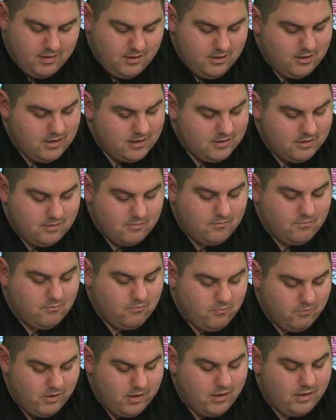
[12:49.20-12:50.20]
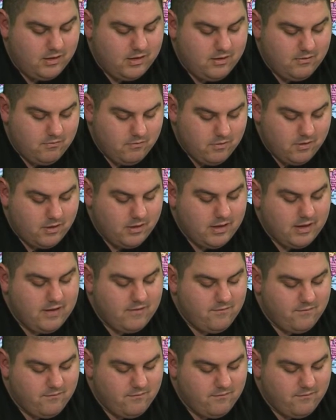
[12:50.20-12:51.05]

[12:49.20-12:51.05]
you had some really, really